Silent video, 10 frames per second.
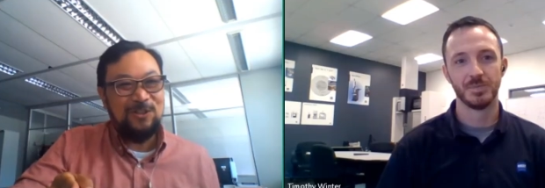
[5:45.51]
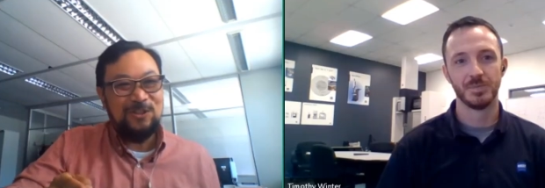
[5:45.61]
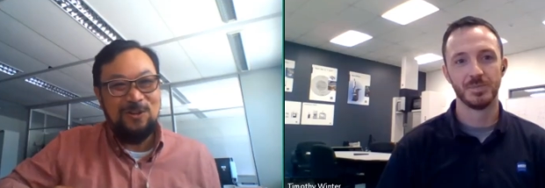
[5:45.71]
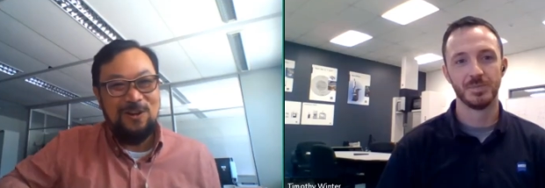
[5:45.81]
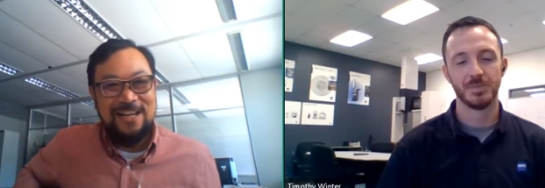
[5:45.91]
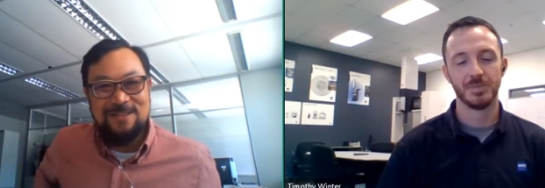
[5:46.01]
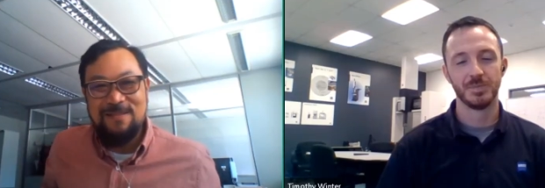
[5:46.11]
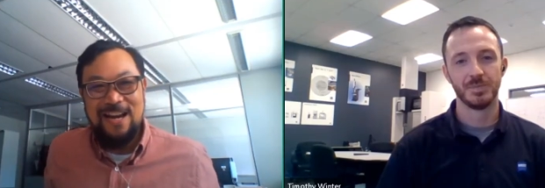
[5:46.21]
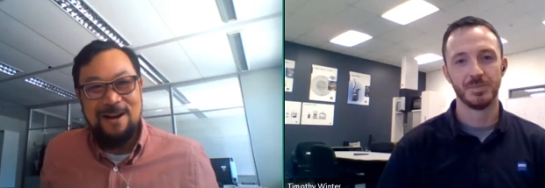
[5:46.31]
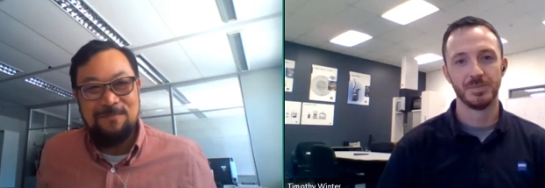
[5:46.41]
Speaker 1: thanks for joining
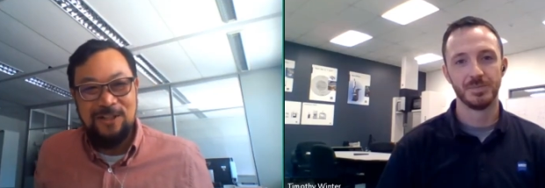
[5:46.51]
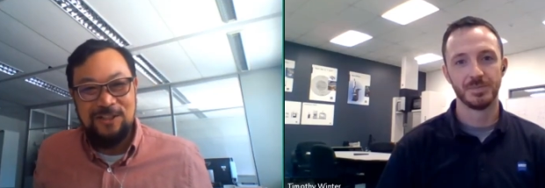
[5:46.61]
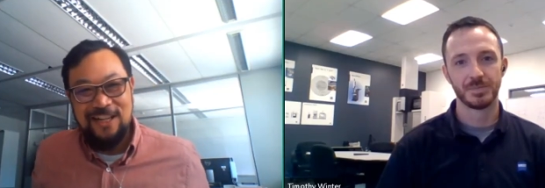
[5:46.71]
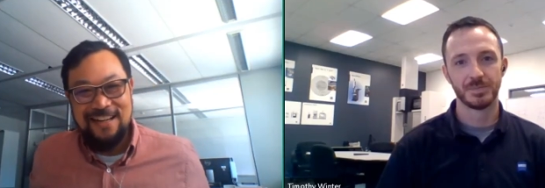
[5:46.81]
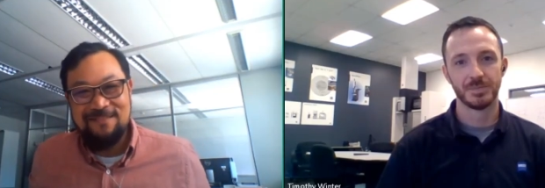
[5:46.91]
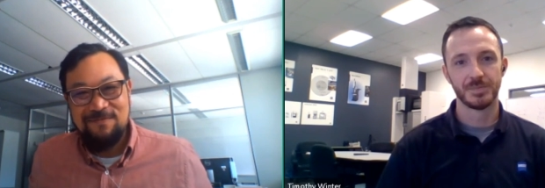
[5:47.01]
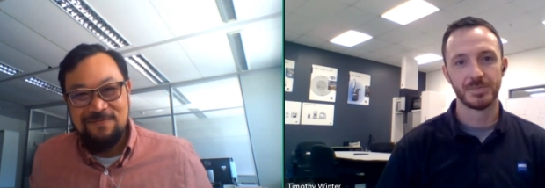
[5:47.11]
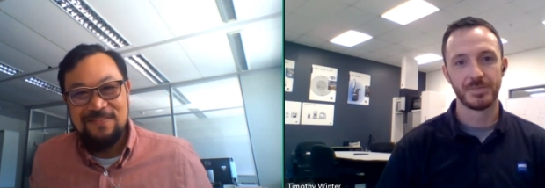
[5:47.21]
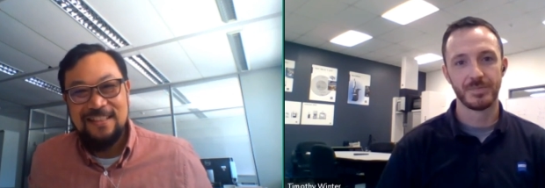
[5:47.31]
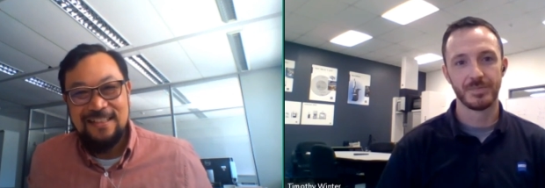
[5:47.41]
us, man. I appreciate it.
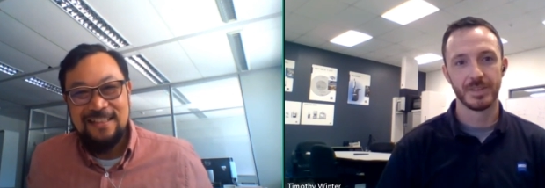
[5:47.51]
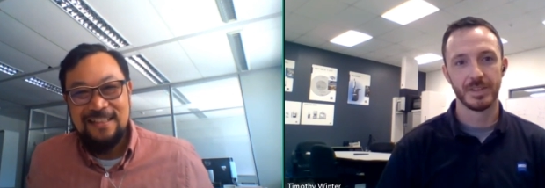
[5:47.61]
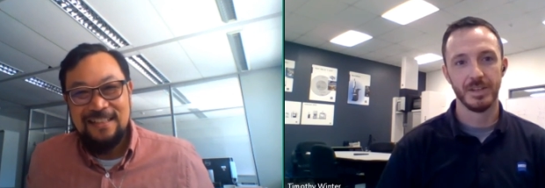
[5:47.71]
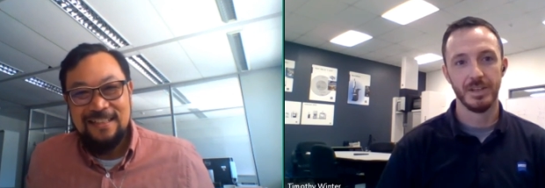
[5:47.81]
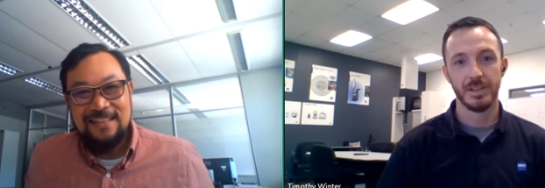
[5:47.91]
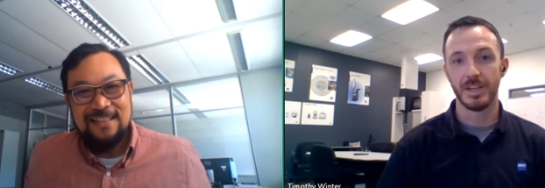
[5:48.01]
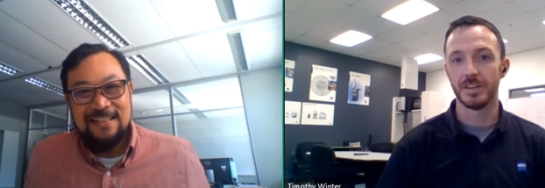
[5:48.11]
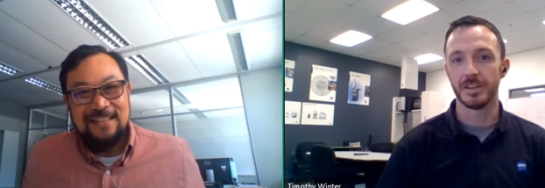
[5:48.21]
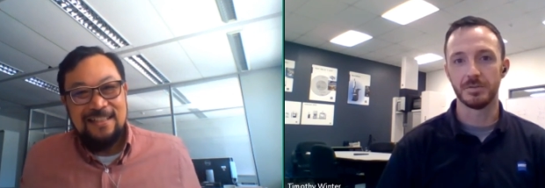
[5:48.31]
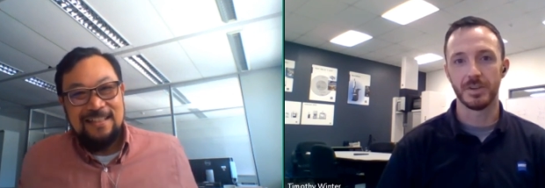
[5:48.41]

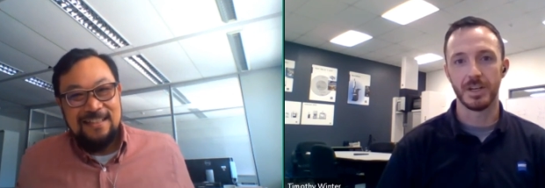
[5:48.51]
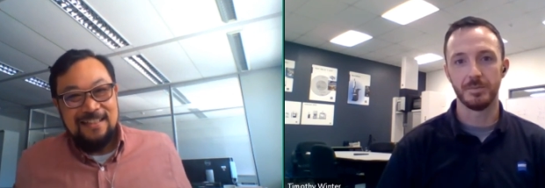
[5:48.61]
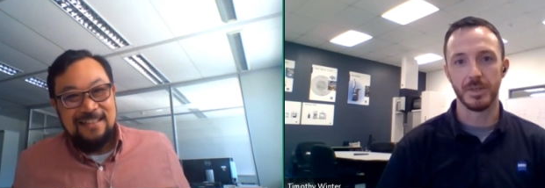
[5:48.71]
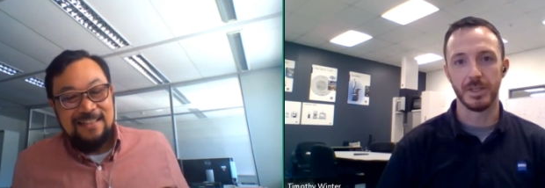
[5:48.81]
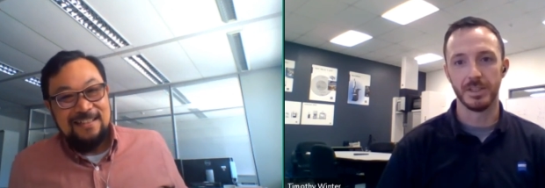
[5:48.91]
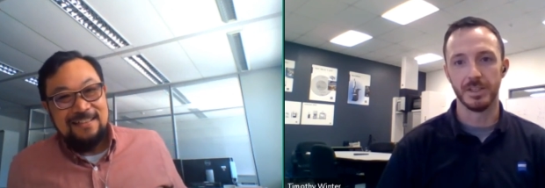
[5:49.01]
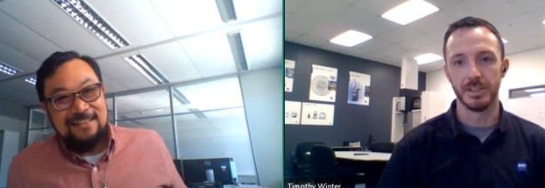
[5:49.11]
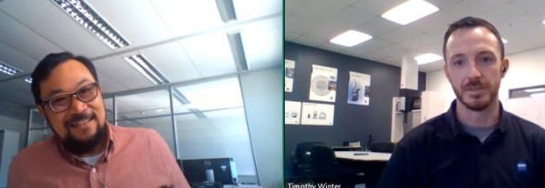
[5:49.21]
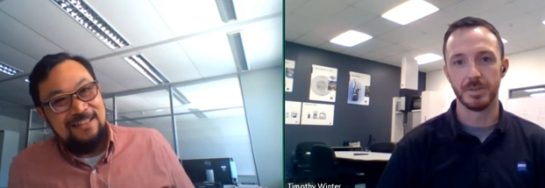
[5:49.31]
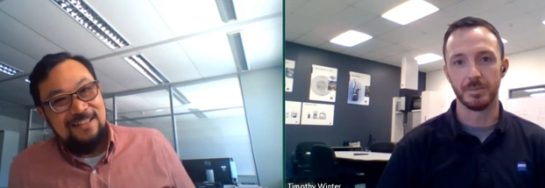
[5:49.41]
Speaker 2: Yeah, thanks for having me.
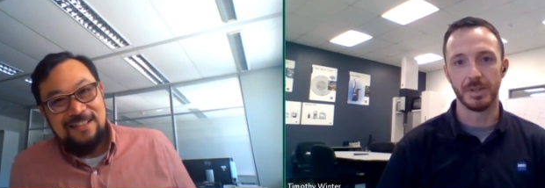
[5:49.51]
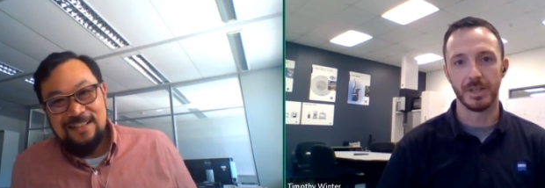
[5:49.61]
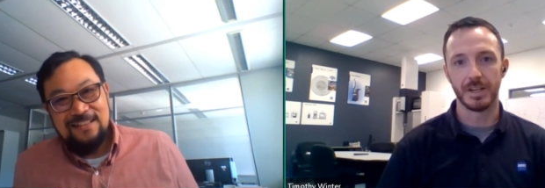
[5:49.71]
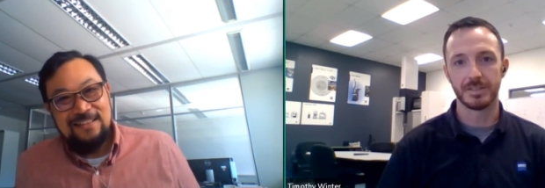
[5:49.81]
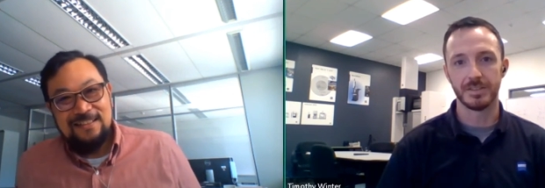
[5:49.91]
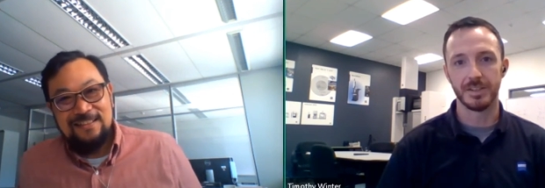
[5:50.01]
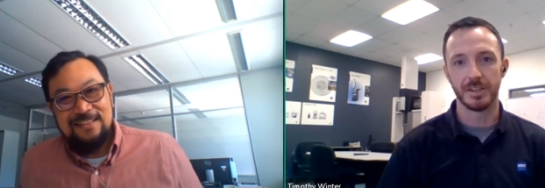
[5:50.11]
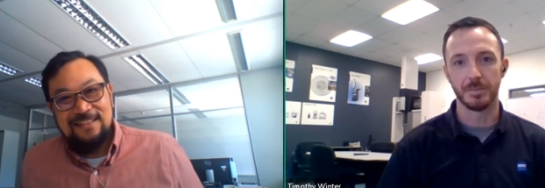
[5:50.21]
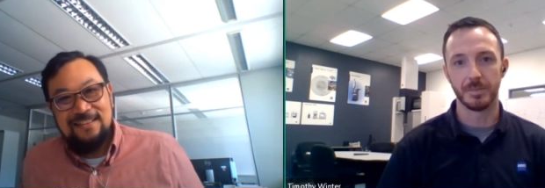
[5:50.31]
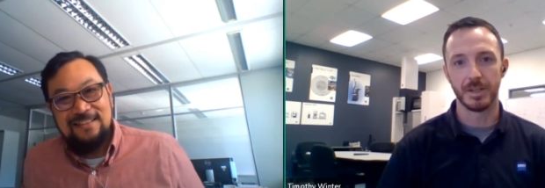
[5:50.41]
It's been a blast,
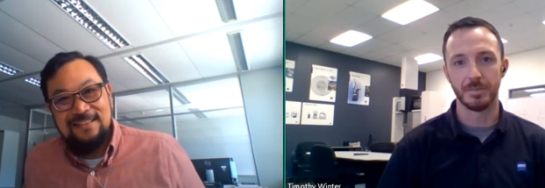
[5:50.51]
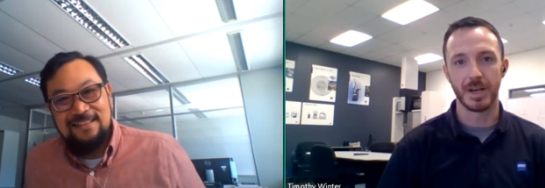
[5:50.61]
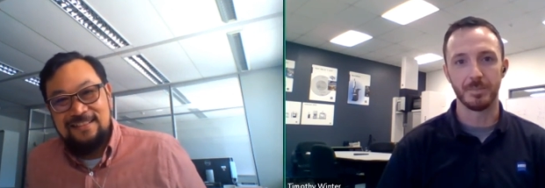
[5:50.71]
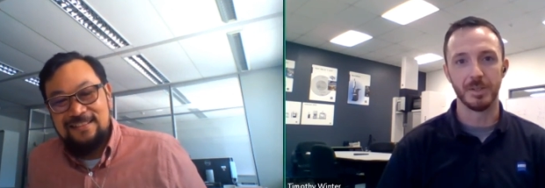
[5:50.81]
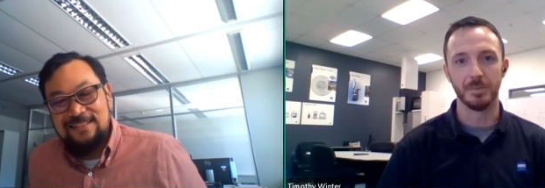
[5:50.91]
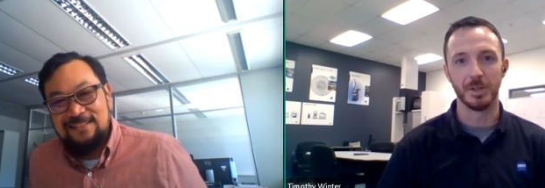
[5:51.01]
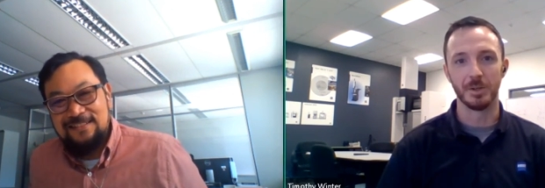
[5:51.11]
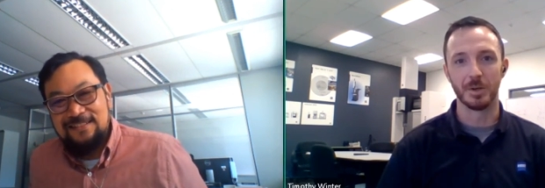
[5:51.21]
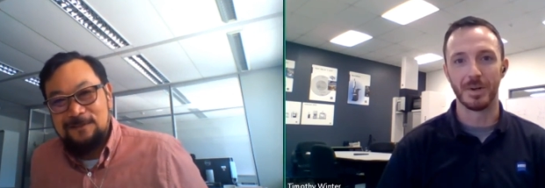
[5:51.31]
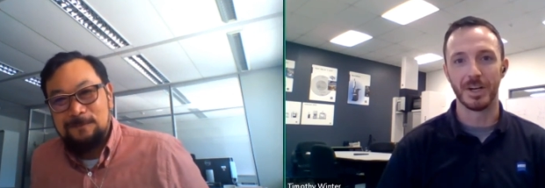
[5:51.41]
and I'm, I'm happy to
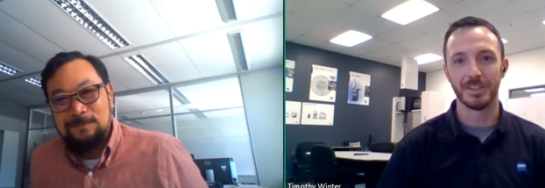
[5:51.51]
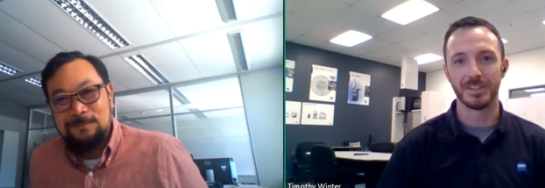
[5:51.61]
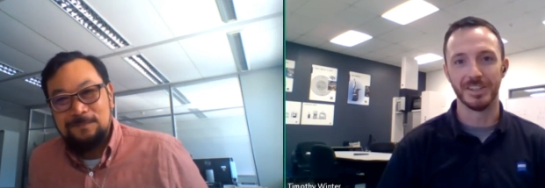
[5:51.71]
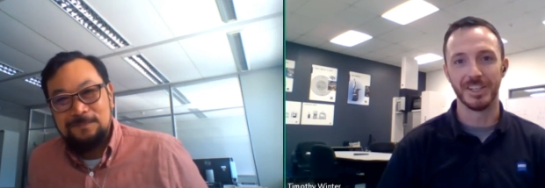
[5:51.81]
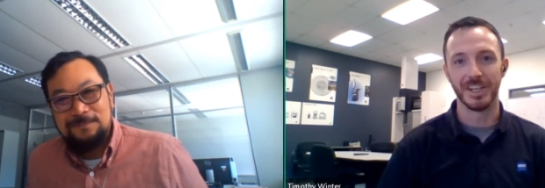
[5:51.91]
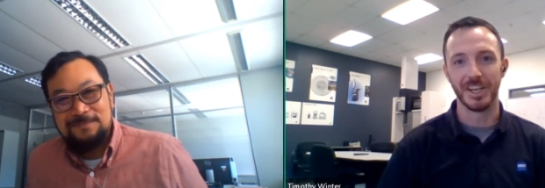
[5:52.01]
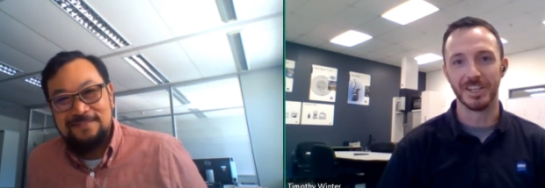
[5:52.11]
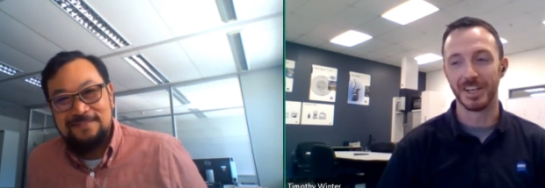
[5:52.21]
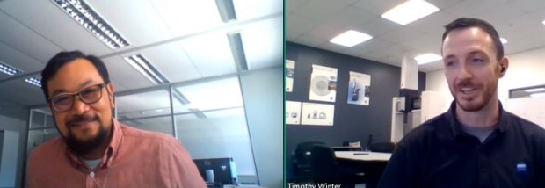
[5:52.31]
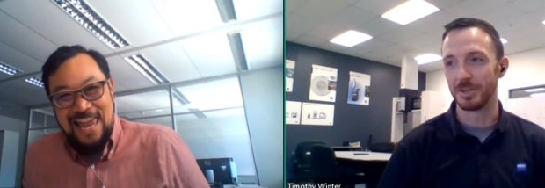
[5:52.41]
blow your mind, and,
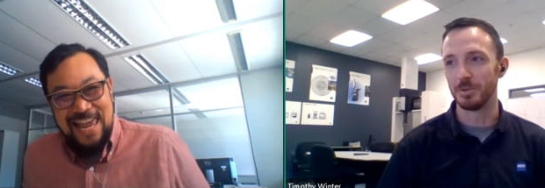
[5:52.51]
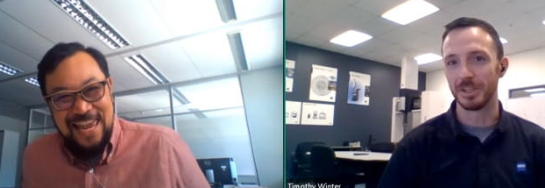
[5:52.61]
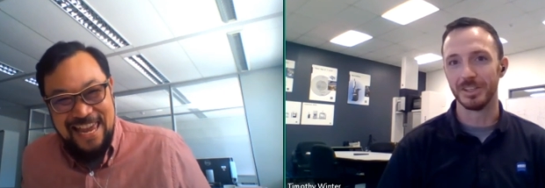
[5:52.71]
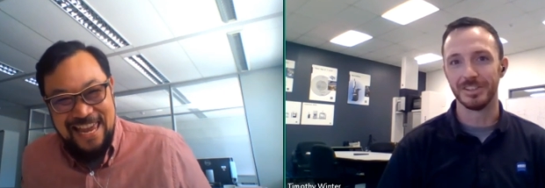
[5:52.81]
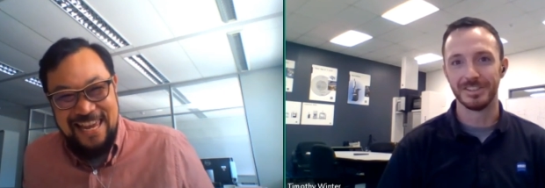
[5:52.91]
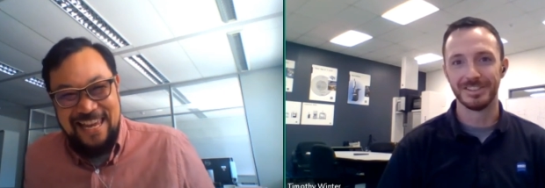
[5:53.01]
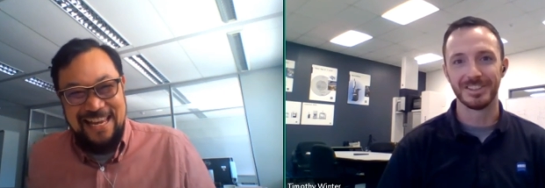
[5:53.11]
and I think we can